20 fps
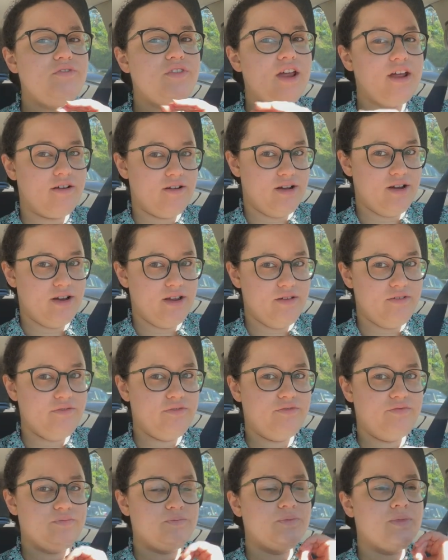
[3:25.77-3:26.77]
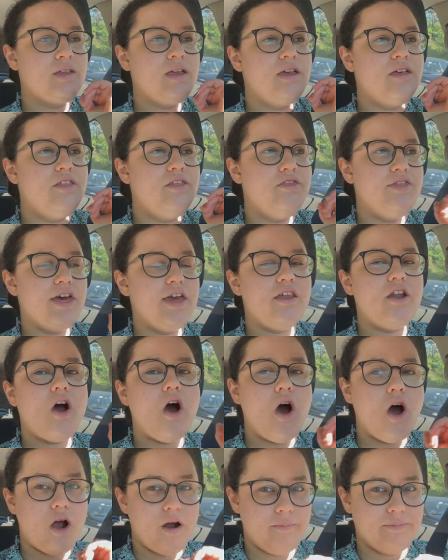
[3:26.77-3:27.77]
narrative that
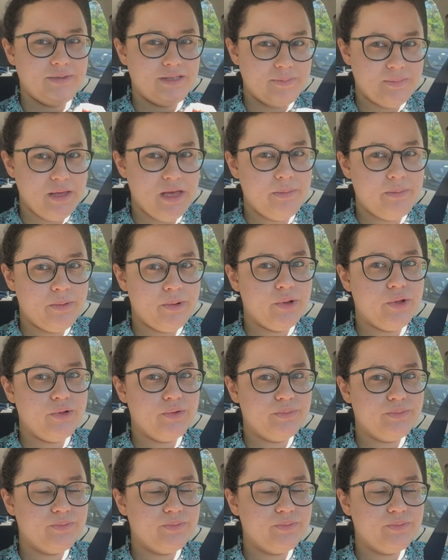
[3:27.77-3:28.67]
harms people.